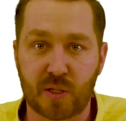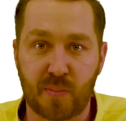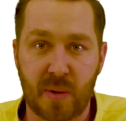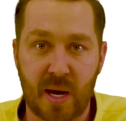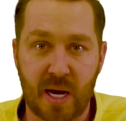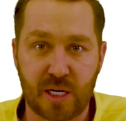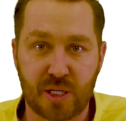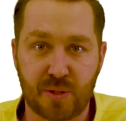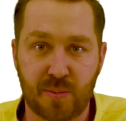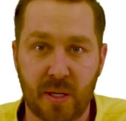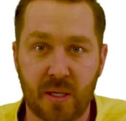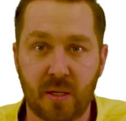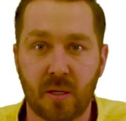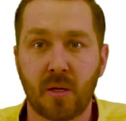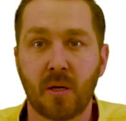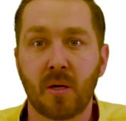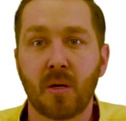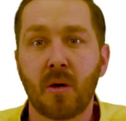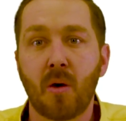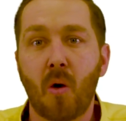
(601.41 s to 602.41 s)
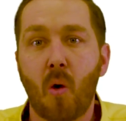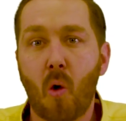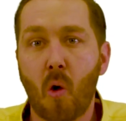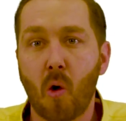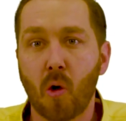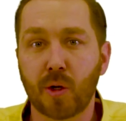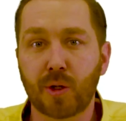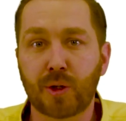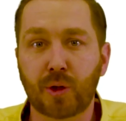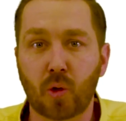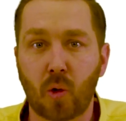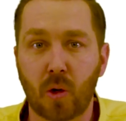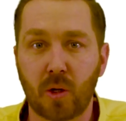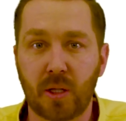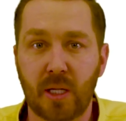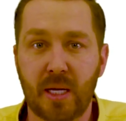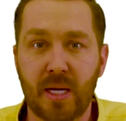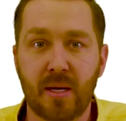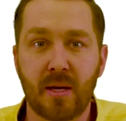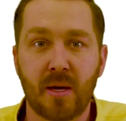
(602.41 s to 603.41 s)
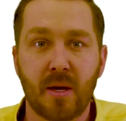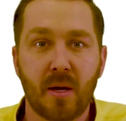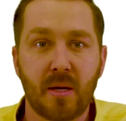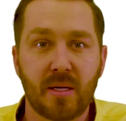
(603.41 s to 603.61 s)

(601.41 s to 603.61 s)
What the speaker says: management, or shortly